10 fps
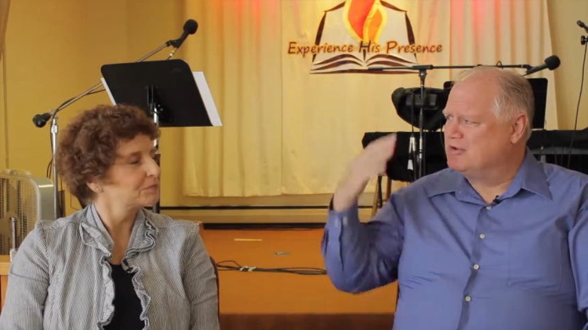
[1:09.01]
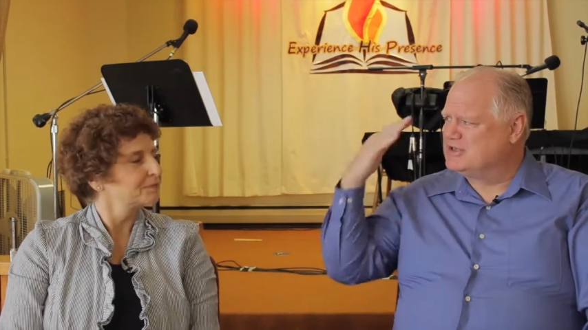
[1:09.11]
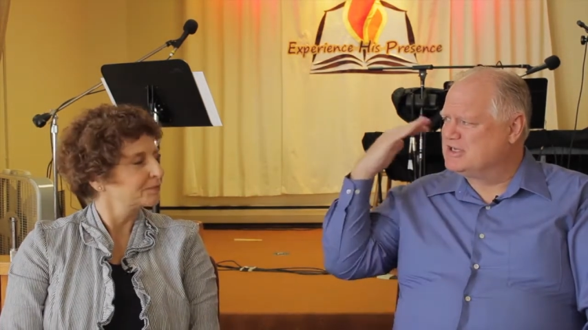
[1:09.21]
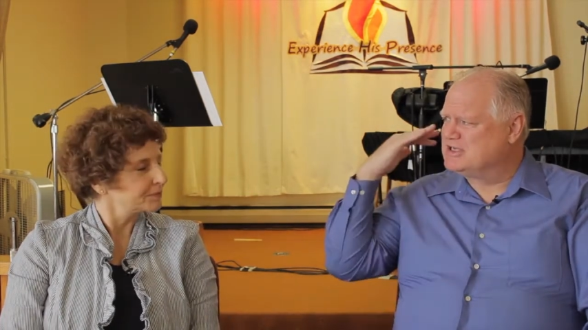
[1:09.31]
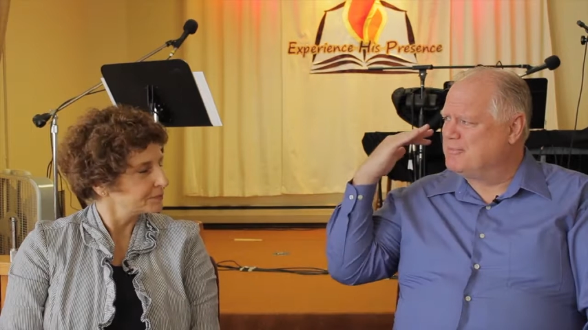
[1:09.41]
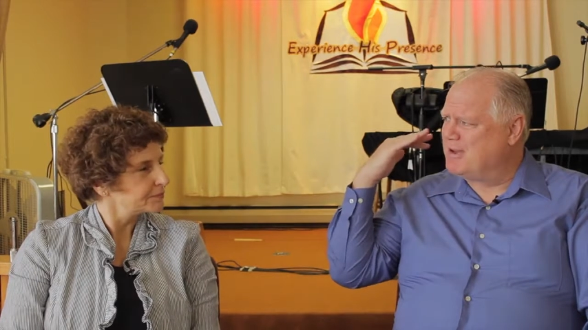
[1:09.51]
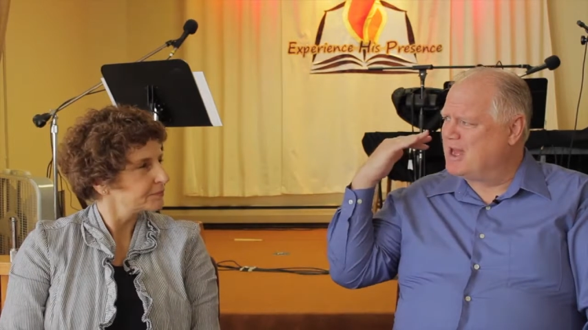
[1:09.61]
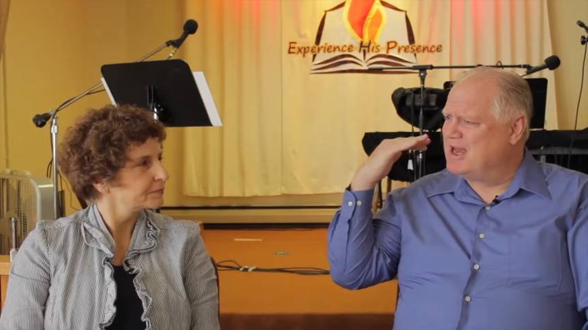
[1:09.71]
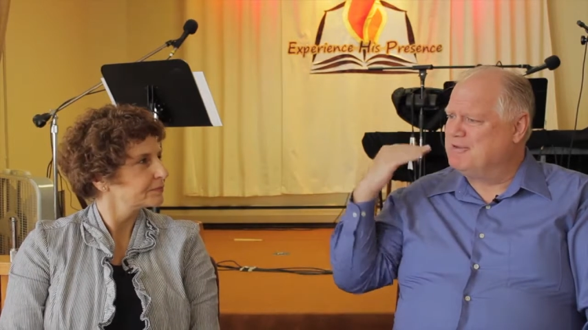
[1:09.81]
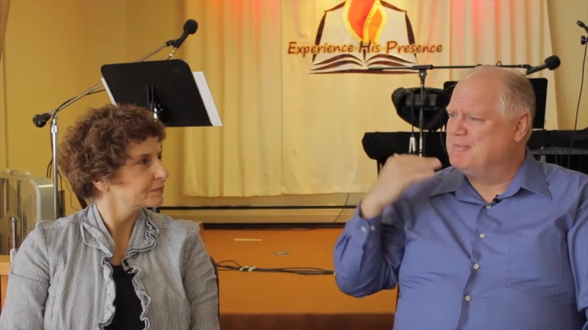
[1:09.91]
Speaker 1: or just a
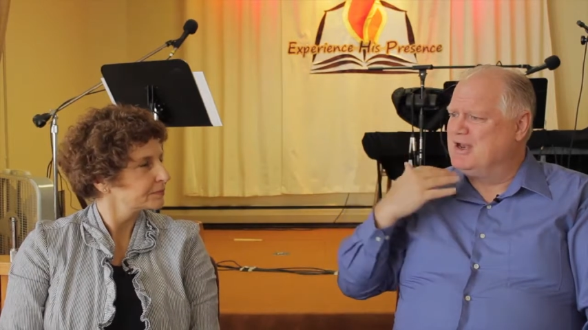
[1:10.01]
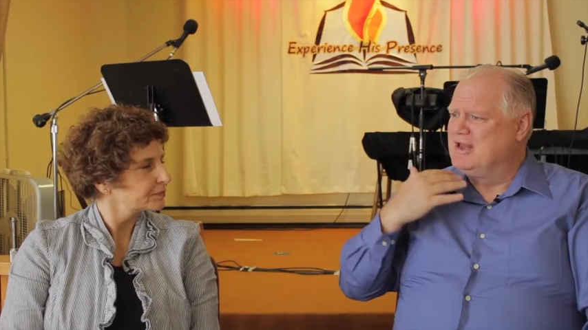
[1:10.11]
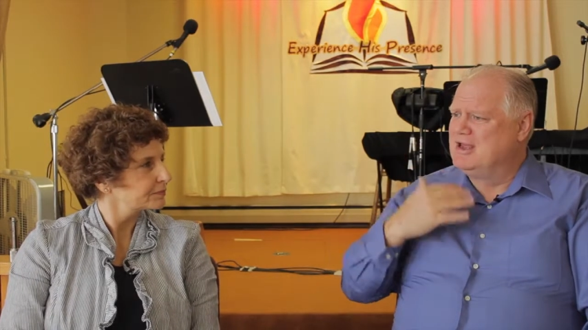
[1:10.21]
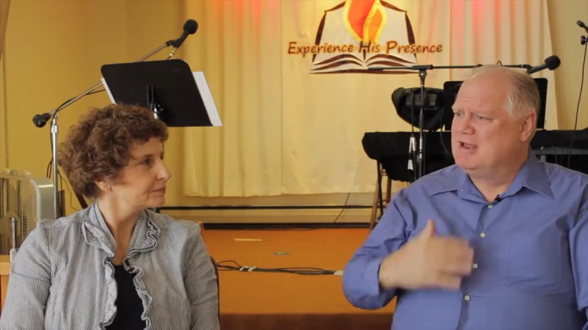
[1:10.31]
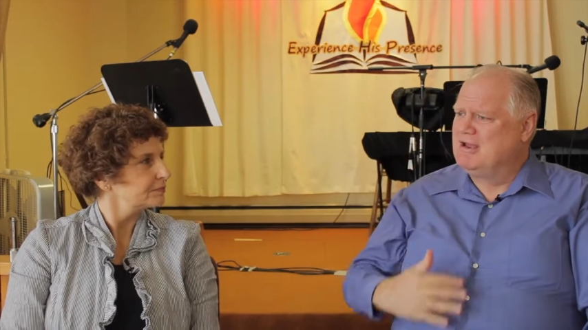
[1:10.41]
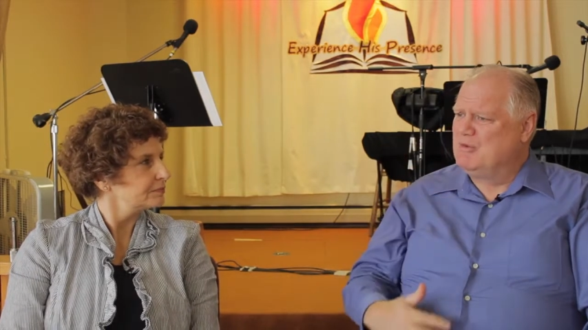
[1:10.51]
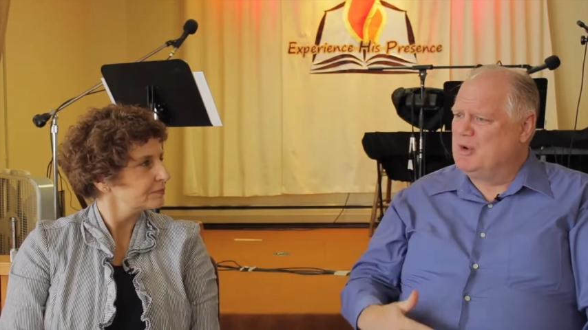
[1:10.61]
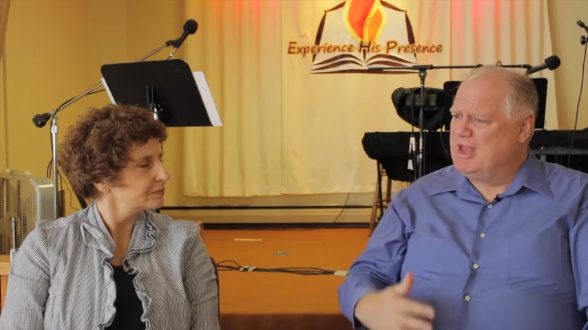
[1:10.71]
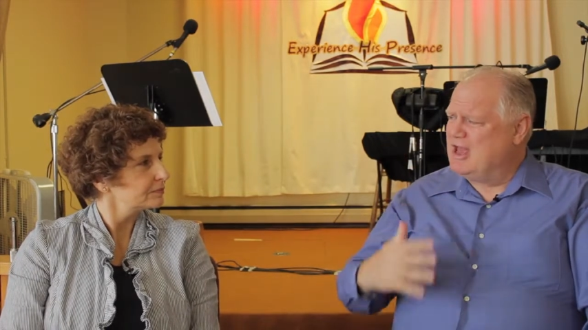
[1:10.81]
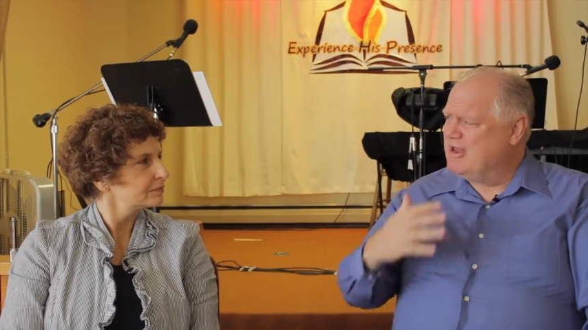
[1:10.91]
mind, but
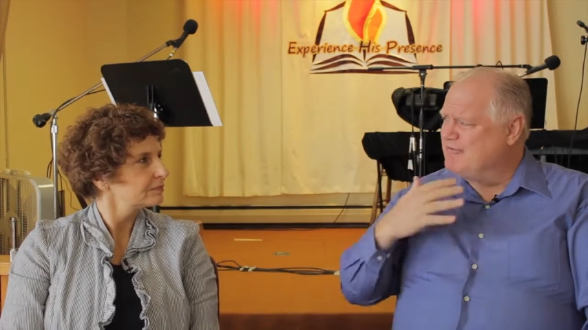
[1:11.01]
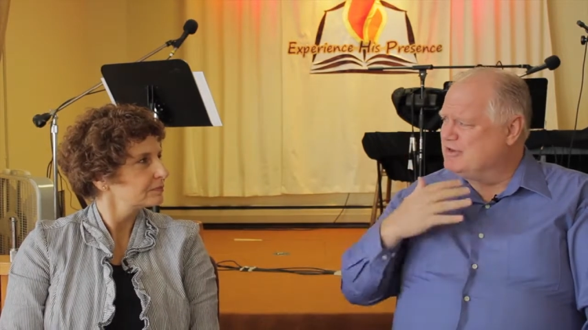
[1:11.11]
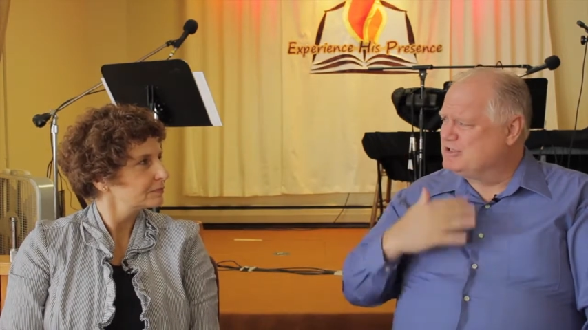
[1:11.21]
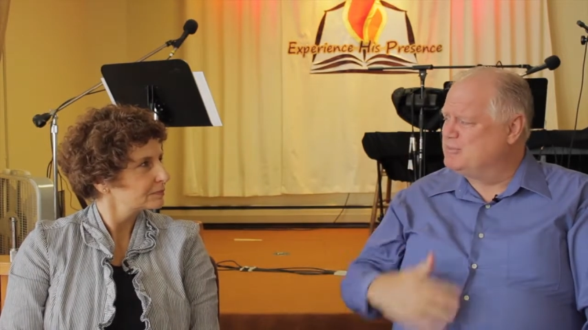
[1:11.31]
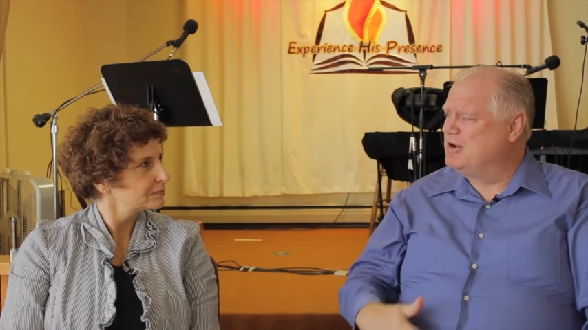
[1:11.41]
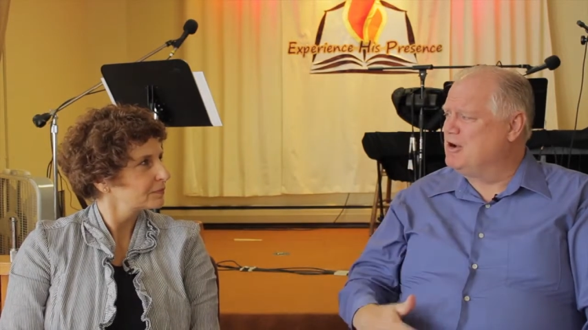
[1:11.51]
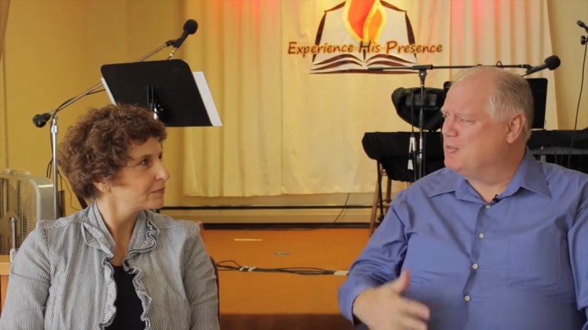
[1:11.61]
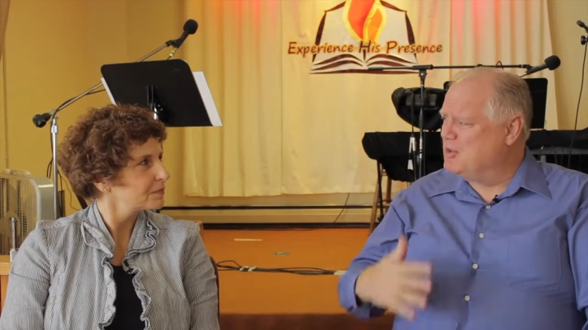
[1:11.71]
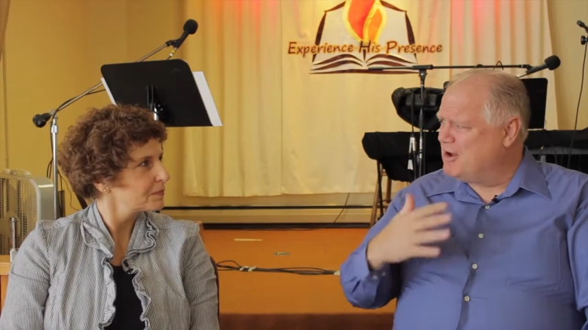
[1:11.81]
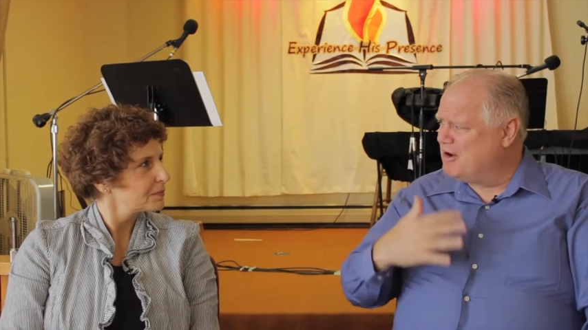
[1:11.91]
we have a spirit.
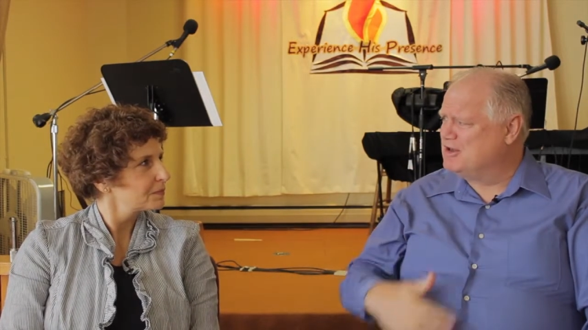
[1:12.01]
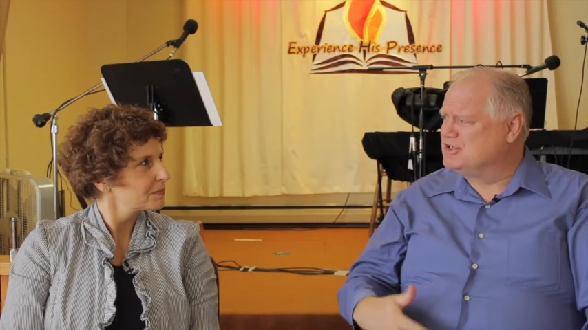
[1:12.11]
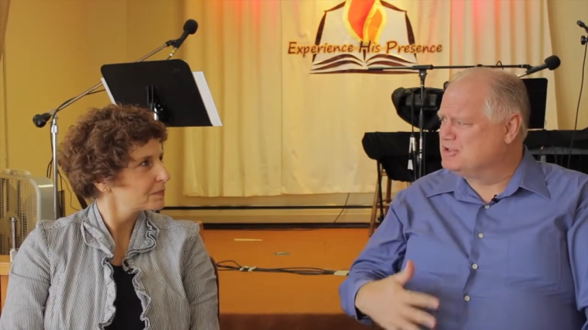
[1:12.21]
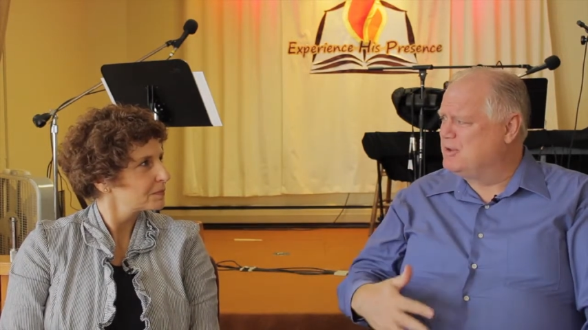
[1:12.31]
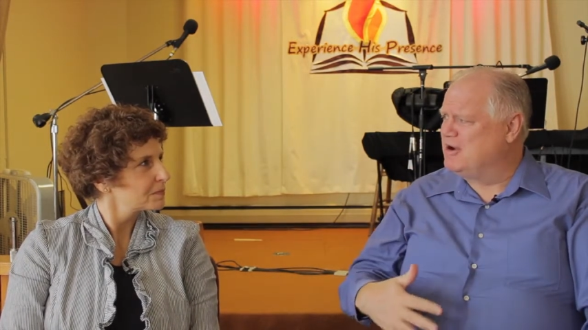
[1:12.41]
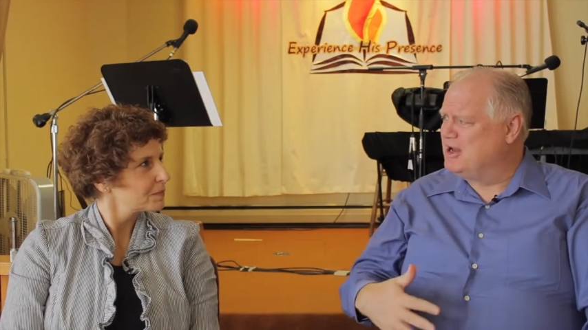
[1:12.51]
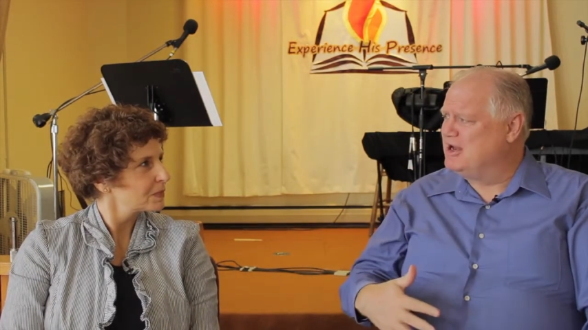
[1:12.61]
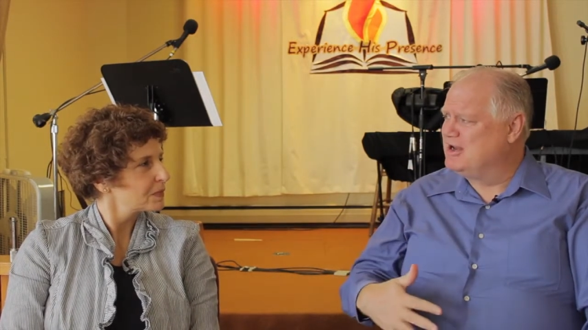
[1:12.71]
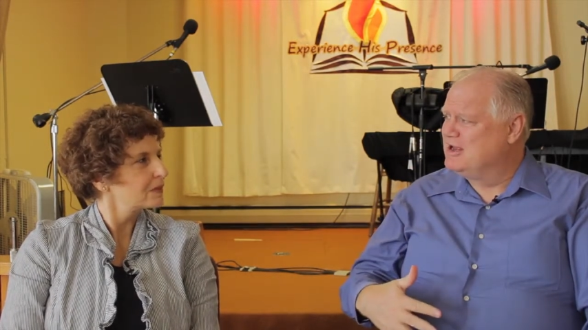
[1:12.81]
We are a spirit.